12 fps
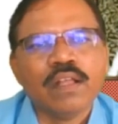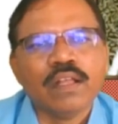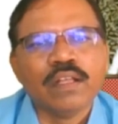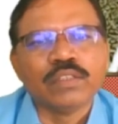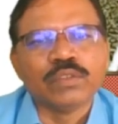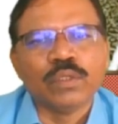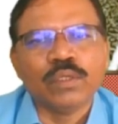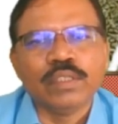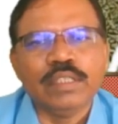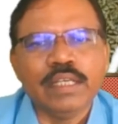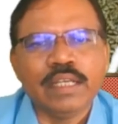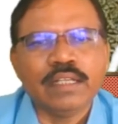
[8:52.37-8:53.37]
So
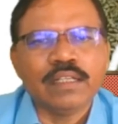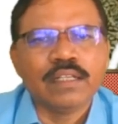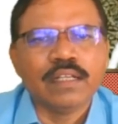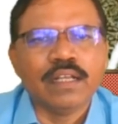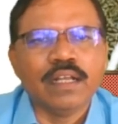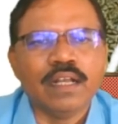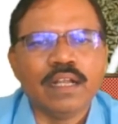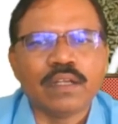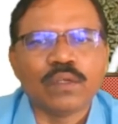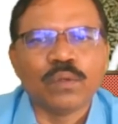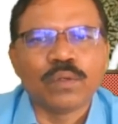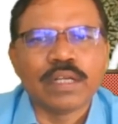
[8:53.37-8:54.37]
here
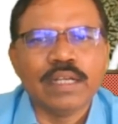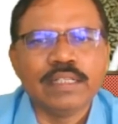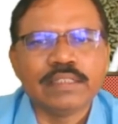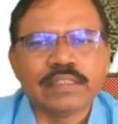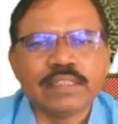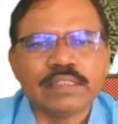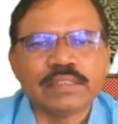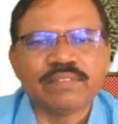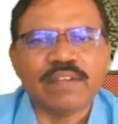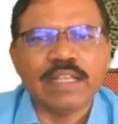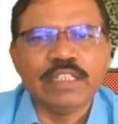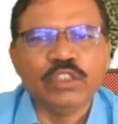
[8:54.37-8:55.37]
total distance
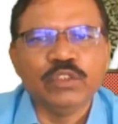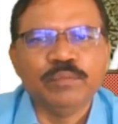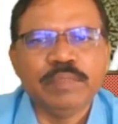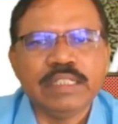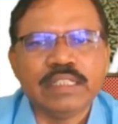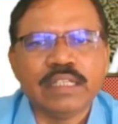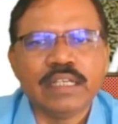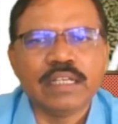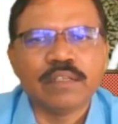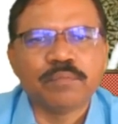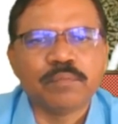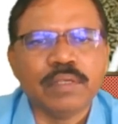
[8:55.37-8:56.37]
5
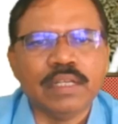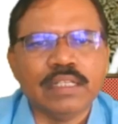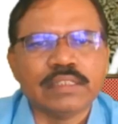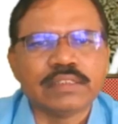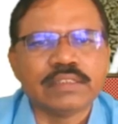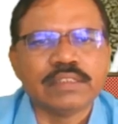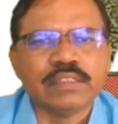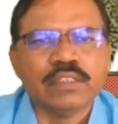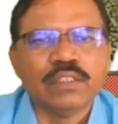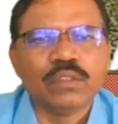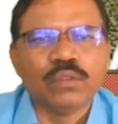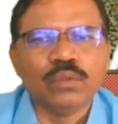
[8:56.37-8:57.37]
meter plus
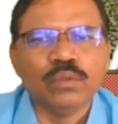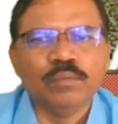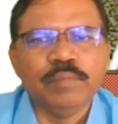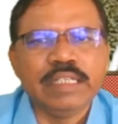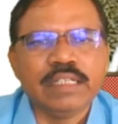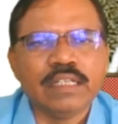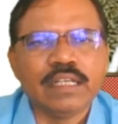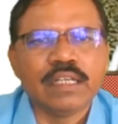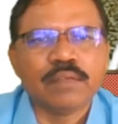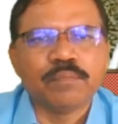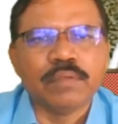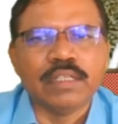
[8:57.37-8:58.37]
2
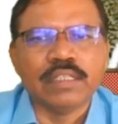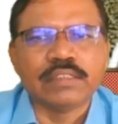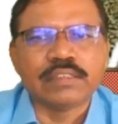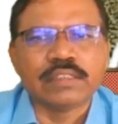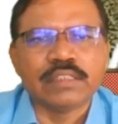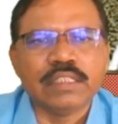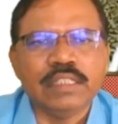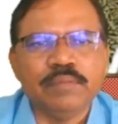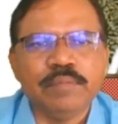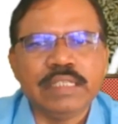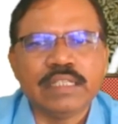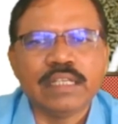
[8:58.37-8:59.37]
meter plus 3
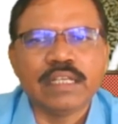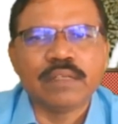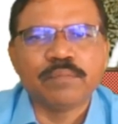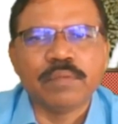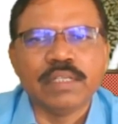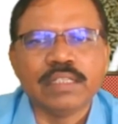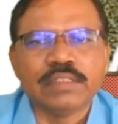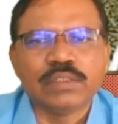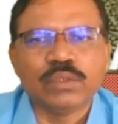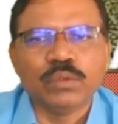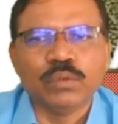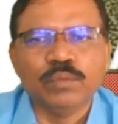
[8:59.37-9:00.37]
meter plus
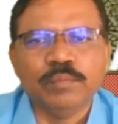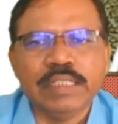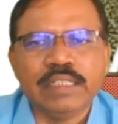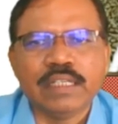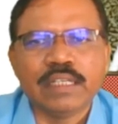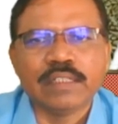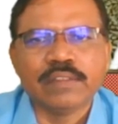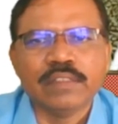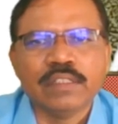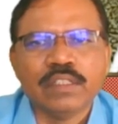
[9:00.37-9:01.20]
2 meter.